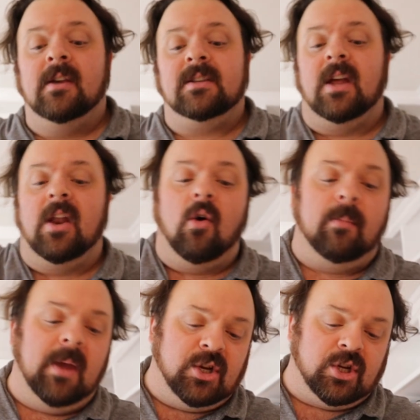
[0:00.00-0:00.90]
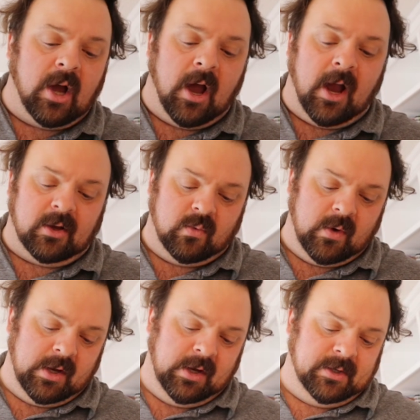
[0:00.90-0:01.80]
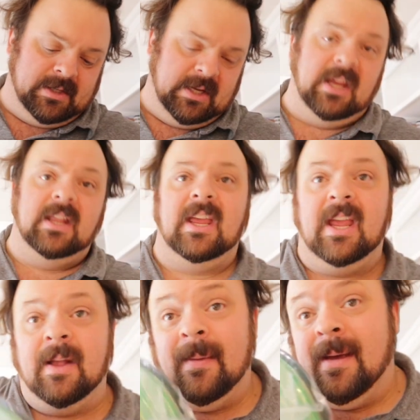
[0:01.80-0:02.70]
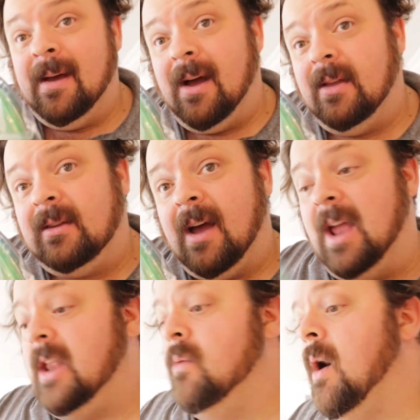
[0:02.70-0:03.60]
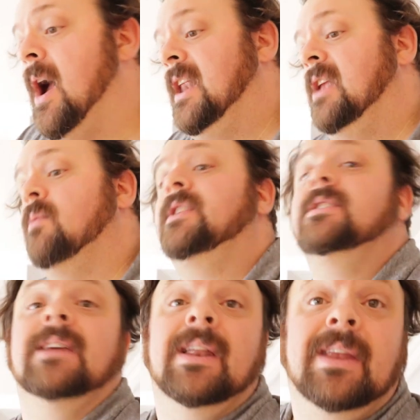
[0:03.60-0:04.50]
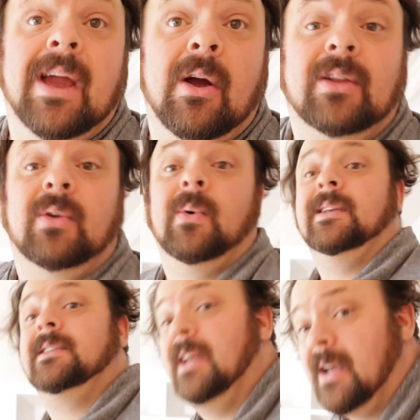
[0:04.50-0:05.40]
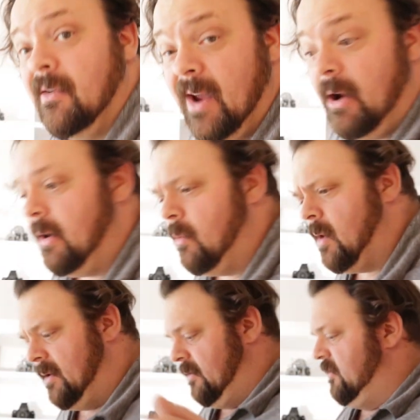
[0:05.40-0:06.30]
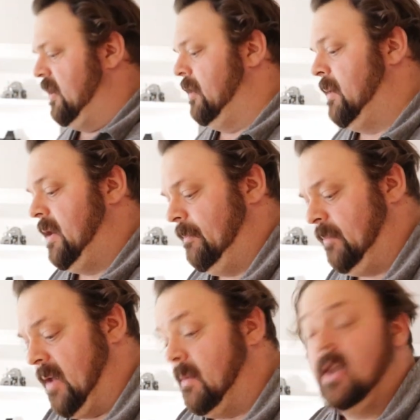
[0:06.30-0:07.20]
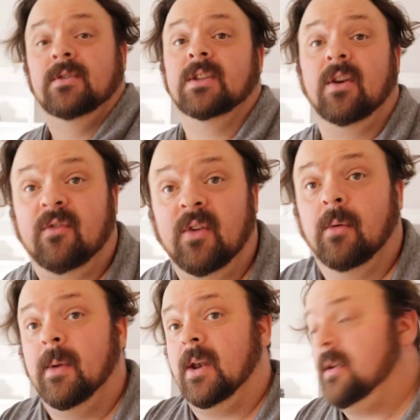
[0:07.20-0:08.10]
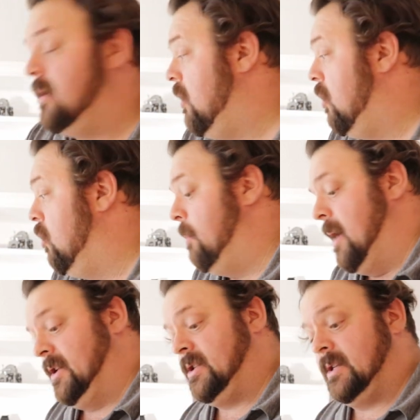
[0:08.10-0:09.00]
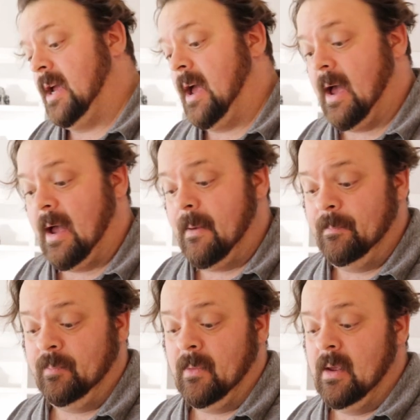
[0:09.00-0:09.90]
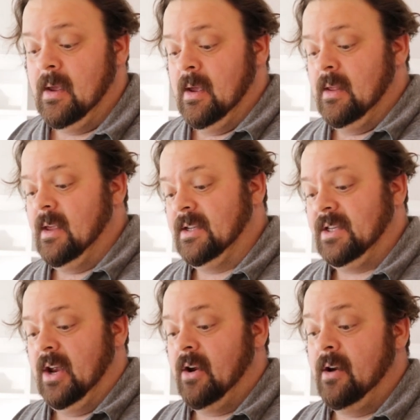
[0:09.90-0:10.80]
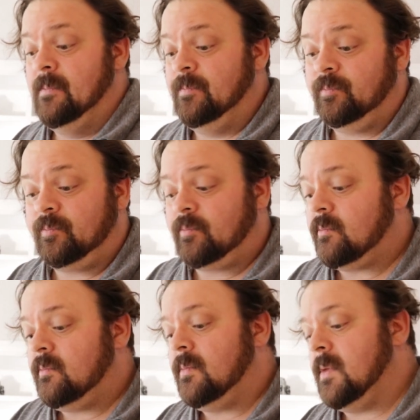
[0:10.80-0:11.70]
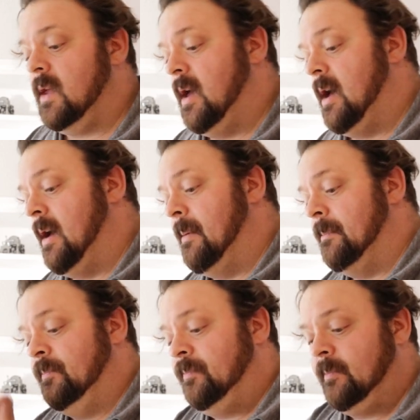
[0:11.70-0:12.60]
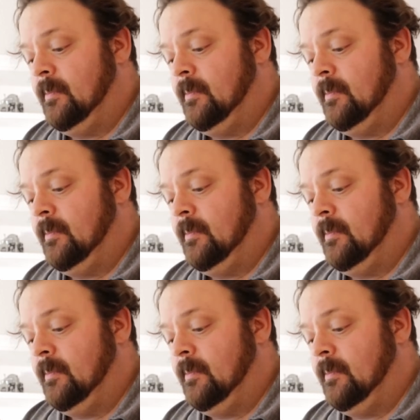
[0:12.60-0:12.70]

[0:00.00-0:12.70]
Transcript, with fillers: so don't be shocked when you see the untidy winding, which is uncharacteristic of Eryone filament. I've been using their filament a whole bunch uh, this year. Um,